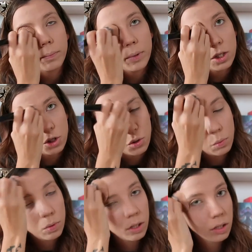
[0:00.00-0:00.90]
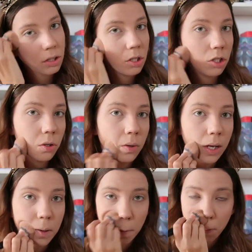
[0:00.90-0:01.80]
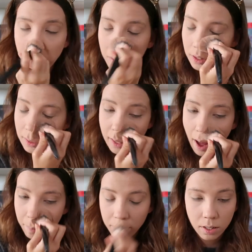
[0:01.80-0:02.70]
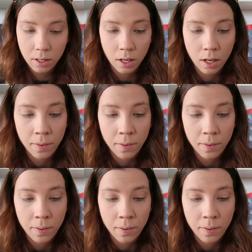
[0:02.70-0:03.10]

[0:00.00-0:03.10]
bitch, what is you doing? Stop it.